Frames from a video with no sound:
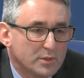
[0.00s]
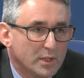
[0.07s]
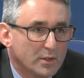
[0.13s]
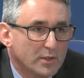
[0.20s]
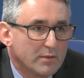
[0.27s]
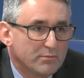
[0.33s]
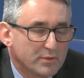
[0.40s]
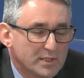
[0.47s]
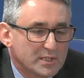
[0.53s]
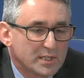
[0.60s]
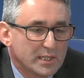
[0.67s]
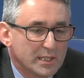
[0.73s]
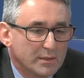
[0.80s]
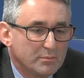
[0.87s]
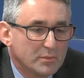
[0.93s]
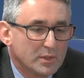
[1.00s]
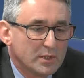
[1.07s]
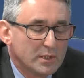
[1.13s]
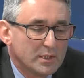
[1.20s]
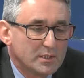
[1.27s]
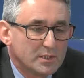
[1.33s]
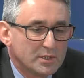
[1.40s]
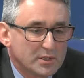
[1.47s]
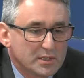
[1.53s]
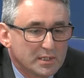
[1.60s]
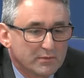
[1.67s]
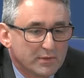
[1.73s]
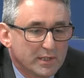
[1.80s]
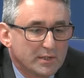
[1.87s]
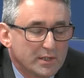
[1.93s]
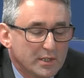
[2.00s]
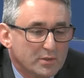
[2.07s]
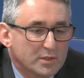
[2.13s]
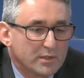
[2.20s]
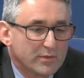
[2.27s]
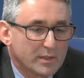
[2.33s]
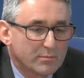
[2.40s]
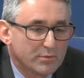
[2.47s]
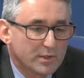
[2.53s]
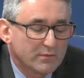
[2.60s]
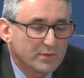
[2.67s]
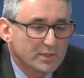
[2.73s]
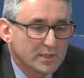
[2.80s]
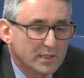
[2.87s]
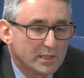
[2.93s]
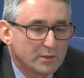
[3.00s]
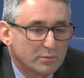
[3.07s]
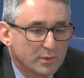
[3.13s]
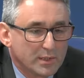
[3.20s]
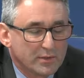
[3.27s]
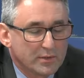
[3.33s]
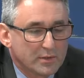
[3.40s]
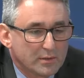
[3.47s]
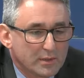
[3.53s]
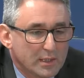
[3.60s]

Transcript: on every scheme to justify the use of a brick facade with